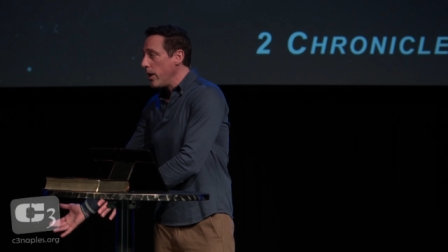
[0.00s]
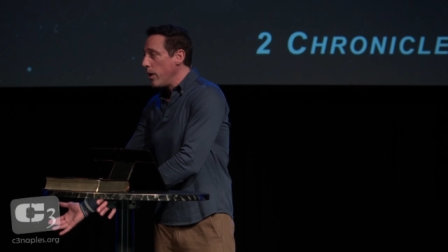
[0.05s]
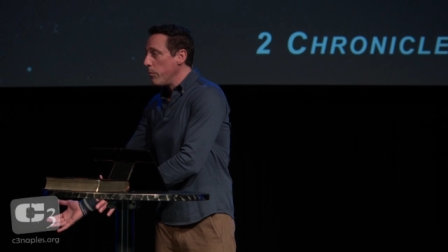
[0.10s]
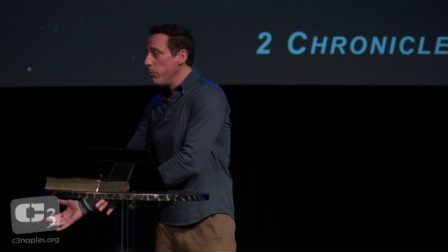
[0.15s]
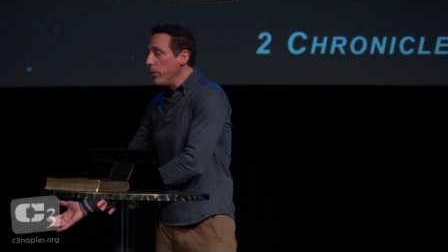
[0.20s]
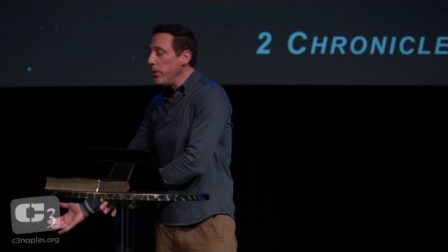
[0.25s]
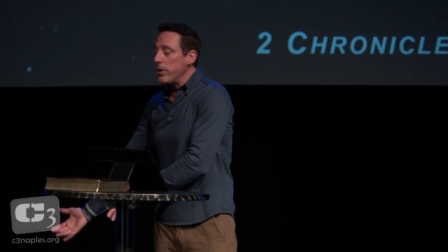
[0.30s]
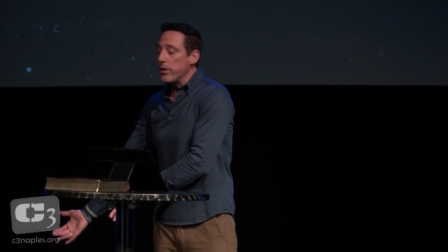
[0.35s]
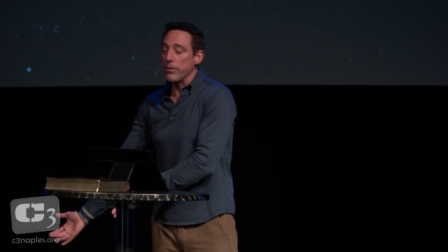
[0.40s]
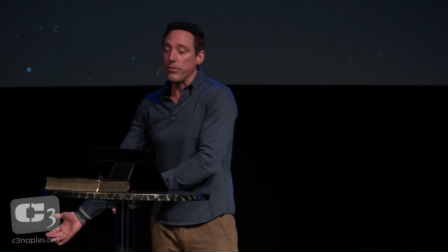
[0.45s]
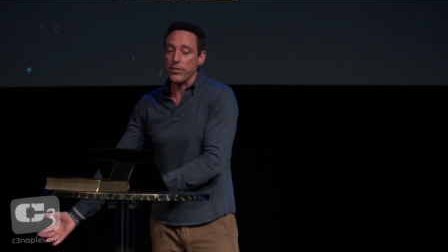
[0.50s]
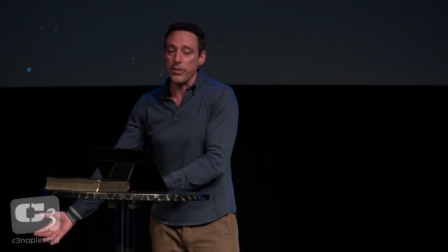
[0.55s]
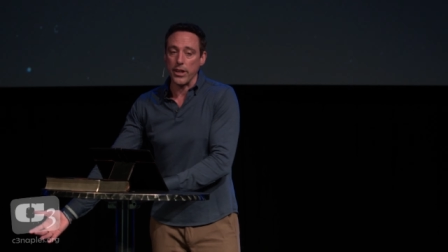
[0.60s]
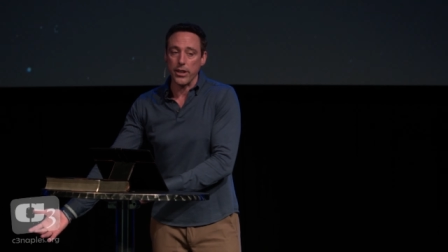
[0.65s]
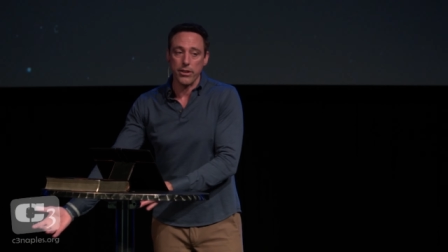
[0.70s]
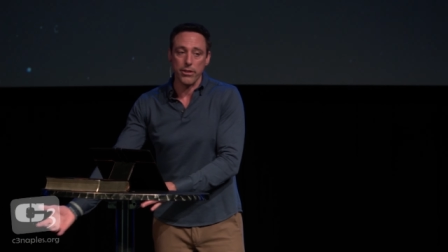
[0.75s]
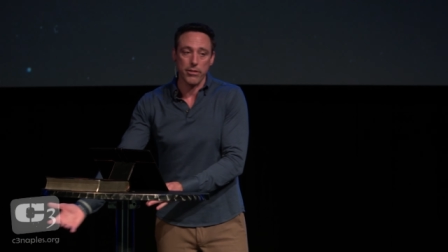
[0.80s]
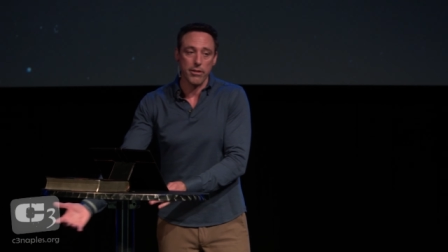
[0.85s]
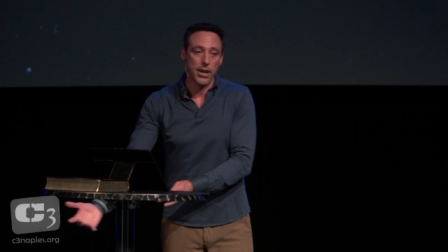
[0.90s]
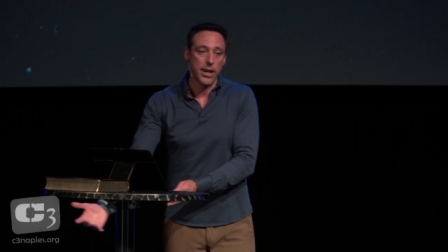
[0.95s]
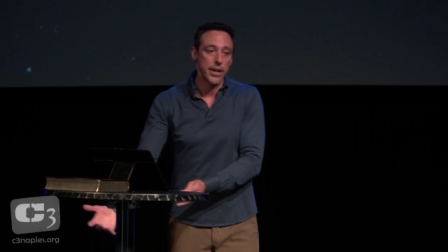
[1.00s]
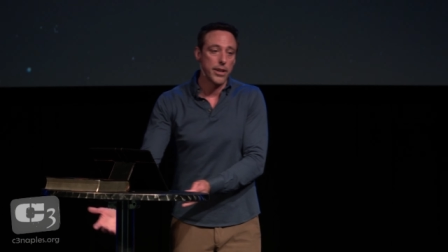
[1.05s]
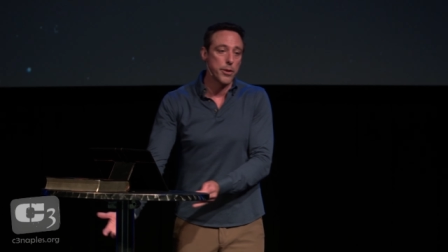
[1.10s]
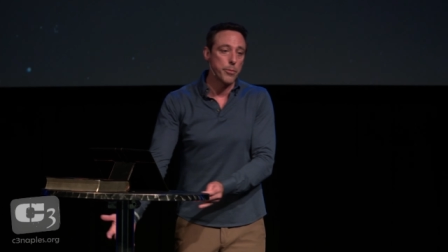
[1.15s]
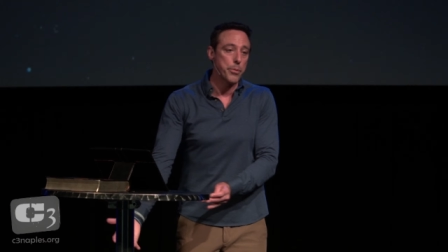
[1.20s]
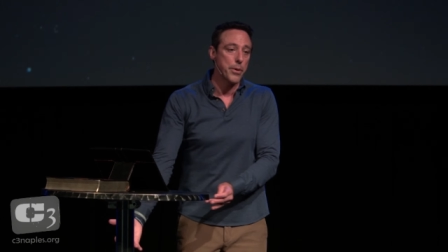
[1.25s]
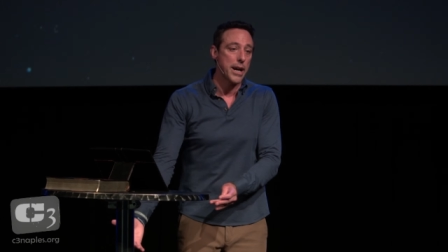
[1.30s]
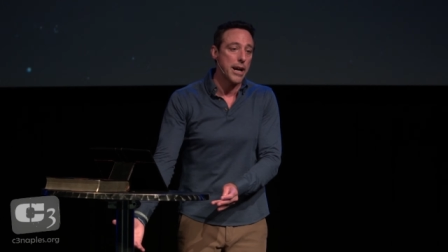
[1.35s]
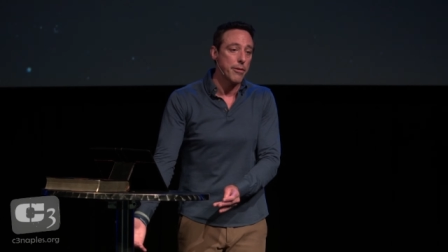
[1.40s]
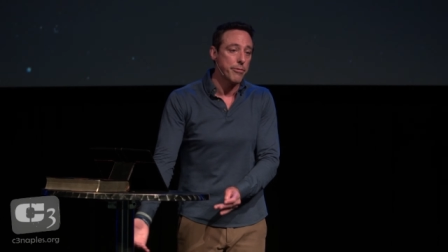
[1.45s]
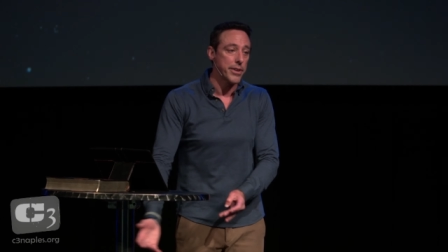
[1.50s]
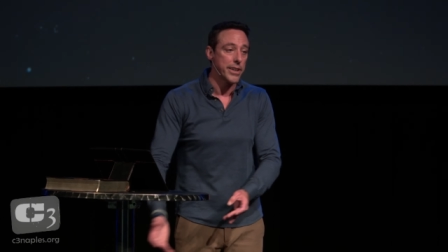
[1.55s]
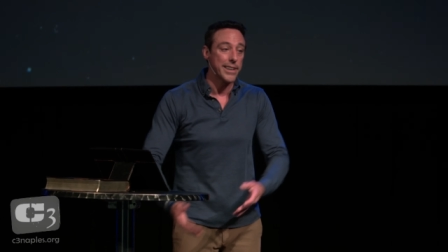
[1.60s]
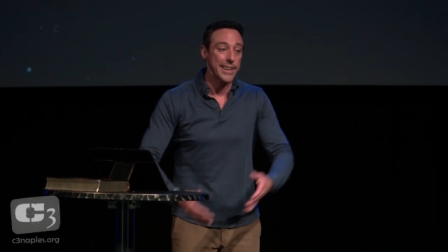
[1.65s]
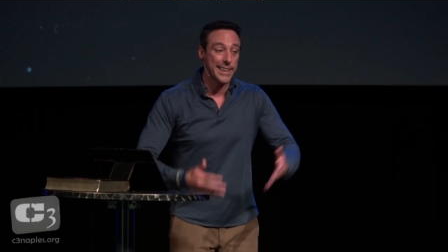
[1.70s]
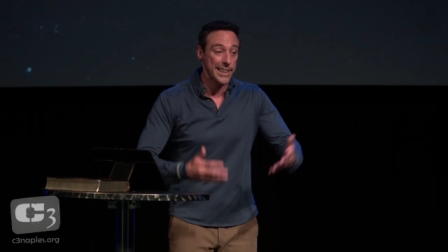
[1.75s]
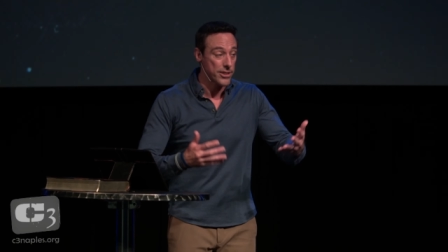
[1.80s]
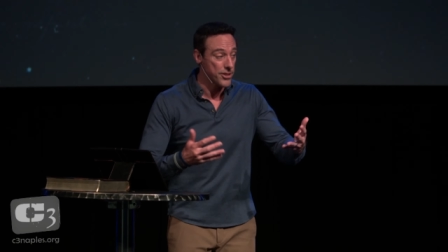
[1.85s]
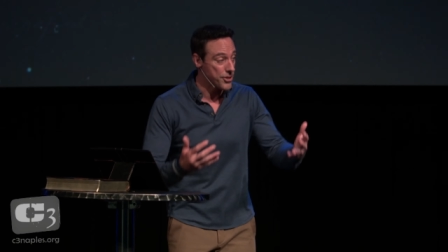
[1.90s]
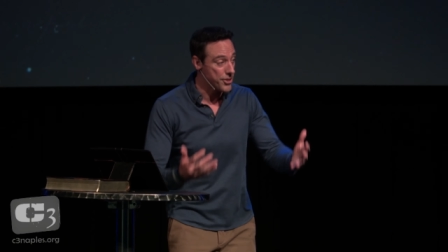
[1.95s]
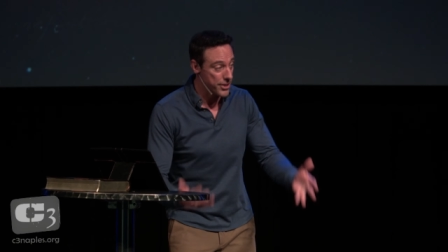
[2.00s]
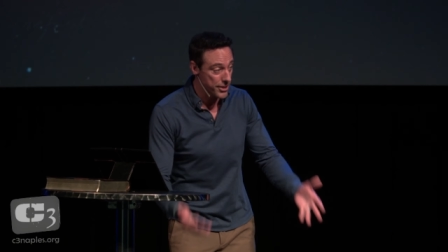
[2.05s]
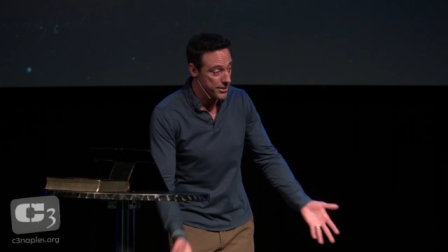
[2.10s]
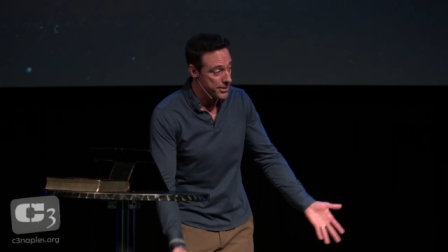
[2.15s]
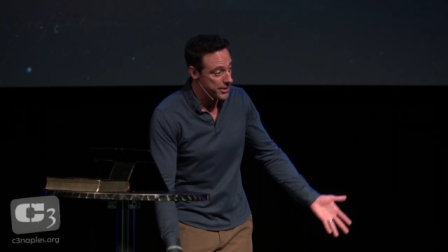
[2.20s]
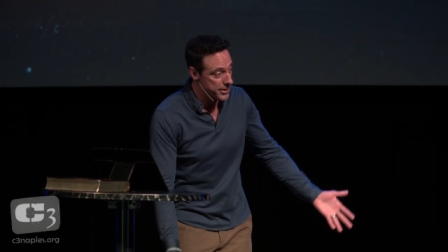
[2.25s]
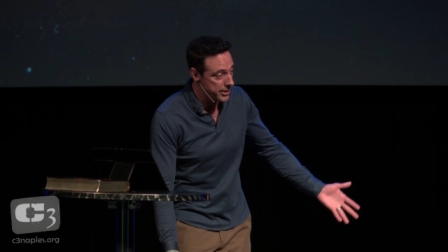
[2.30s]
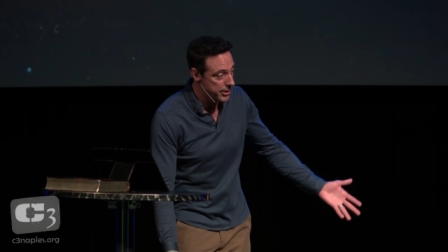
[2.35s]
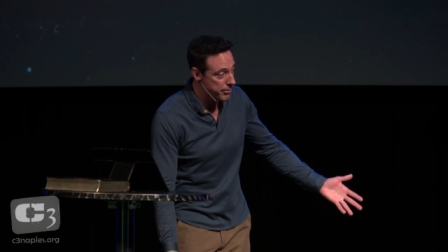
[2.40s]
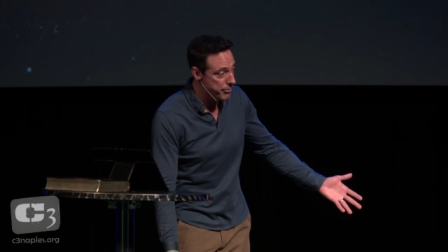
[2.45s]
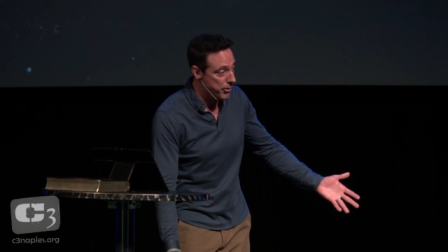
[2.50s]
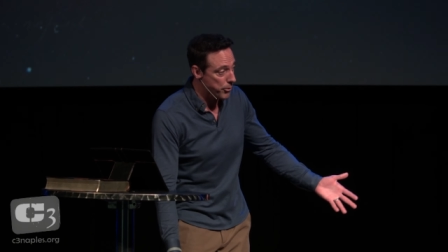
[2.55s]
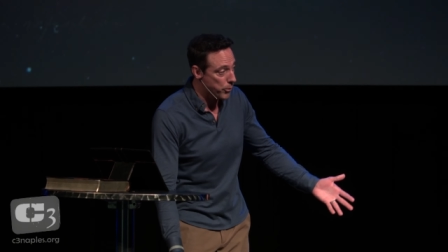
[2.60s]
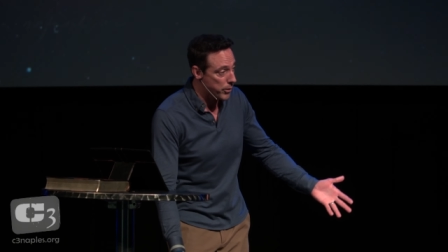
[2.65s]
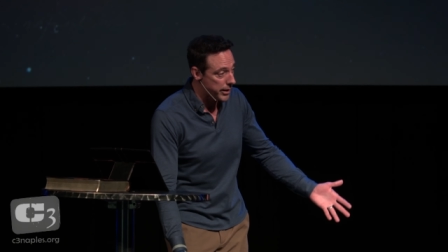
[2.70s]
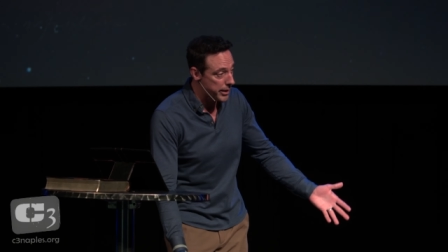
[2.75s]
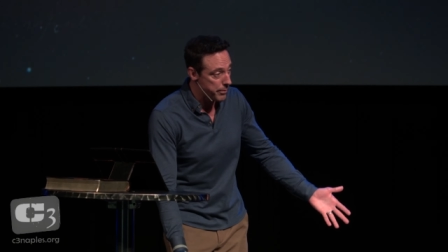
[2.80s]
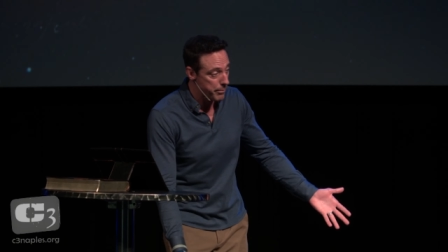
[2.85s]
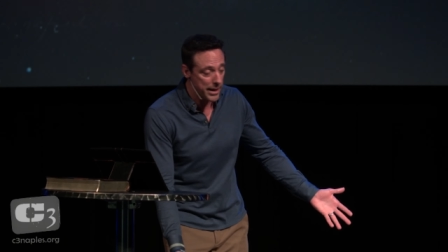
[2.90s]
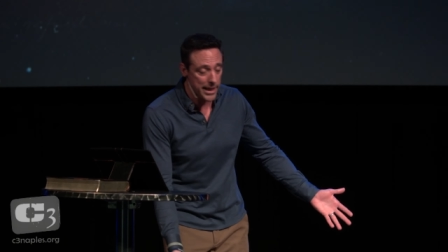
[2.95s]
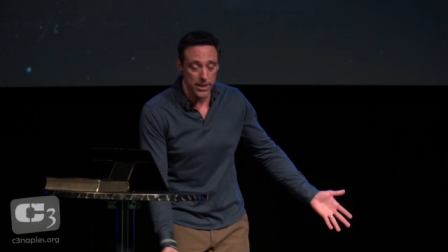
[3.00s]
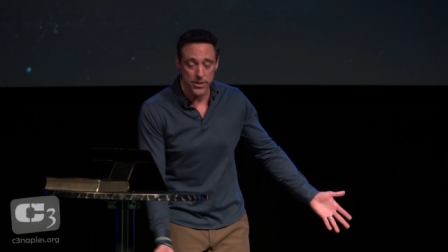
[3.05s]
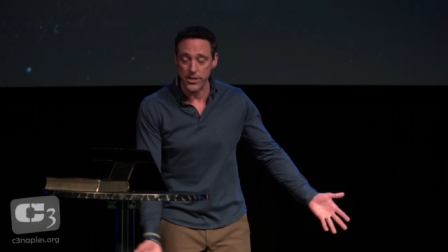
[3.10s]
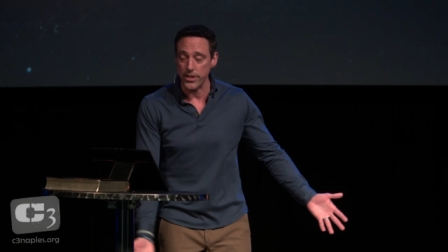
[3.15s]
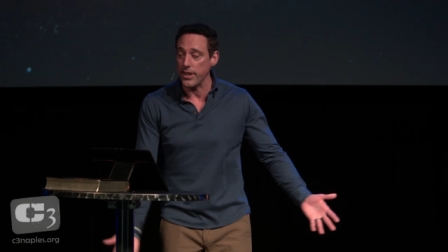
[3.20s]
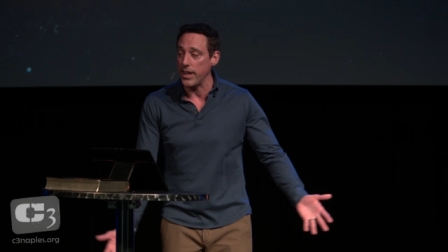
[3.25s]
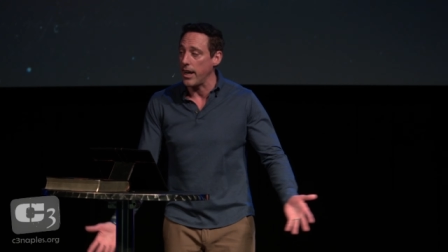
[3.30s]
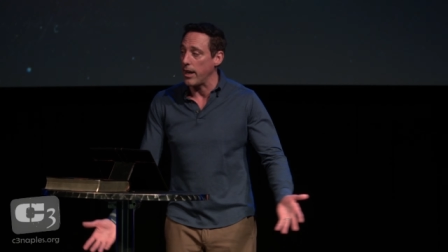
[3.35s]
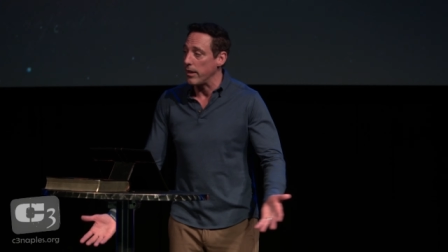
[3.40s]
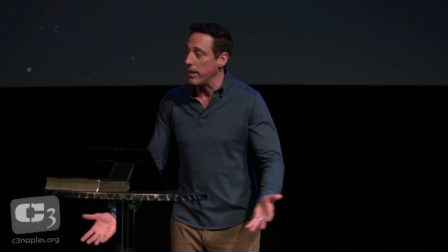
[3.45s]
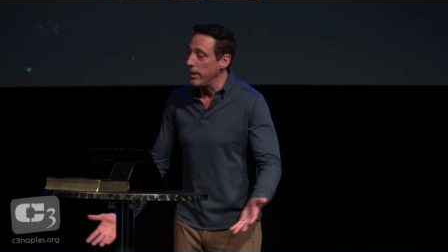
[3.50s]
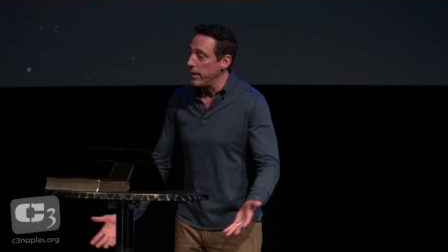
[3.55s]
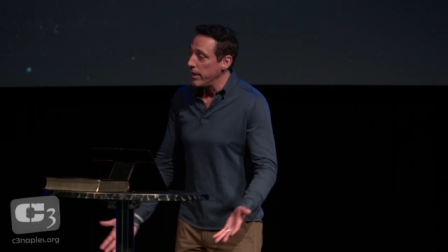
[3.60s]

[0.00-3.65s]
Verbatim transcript: book of Zechariah, the prophet. It's just a different one. Imagine that.